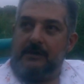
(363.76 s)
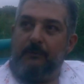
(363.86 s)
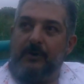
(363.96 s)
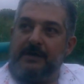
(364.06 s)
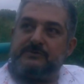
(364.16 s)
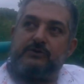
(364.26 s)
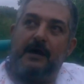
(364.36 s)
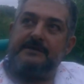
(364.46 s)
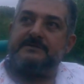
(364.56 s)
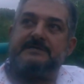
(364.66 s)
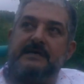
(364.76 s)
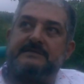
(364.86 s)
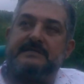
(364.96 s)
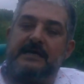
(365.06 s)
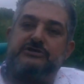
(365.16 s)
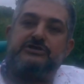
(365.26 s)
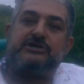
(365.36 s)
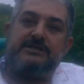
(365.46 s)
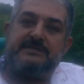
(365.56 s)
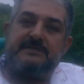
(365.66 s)
what I'm trying to say is that
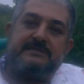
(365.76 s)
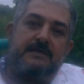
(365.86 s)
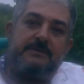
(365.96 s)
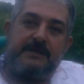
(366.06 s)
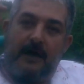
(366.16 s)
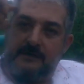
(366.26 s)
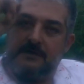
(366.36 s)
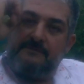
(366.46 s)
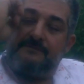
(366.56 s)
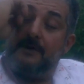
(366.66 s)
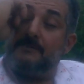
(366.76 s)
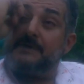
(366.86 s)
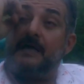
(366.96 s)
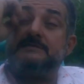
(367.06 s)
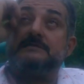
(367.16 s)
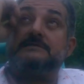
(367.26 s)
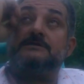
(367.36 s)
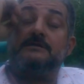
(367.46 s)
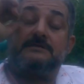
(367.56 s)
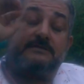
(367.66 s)
shitty system that I came from. That's
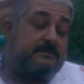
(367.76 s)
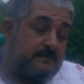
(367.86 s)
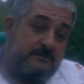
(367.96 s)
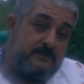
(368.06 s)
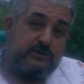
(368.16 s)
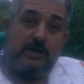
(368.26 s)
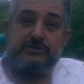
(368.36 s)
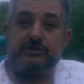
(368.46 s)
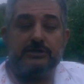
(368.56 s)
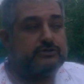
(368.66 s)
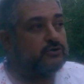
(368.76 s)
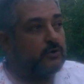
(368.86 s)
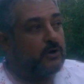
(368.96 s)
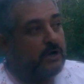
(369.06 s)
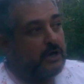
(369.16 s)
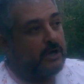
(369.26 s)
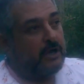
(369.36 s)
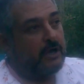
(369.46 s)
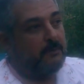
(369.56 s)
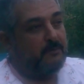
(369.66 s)
just a shit show.
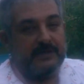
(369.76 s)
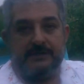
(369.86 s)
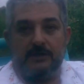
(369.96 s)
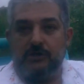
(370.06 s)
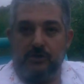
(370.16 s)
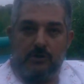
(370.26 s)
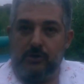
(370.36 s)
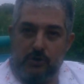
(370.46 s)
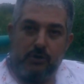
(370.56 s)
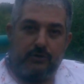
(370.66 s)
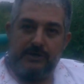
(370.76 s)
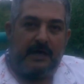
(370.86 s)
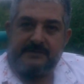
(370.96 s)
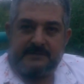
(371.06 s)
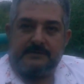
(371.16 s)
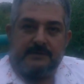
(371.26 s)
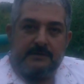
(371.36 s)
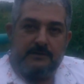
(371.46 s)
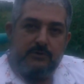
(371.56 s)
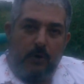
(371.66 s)
But you, you're not.
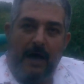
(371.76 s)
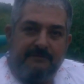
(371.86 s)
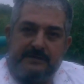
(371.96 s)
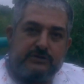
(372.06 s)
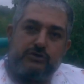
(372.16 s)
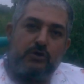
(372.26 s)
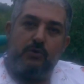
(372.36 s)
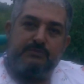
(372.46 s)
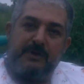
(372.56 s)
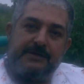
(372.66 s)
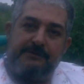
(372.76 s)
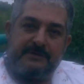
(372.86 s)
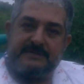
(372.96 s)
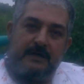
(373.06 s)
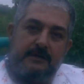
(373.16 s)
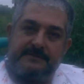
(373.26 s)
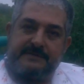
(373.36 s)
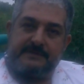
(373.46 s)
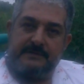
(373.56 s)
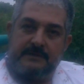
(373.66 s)
You haven't shown better results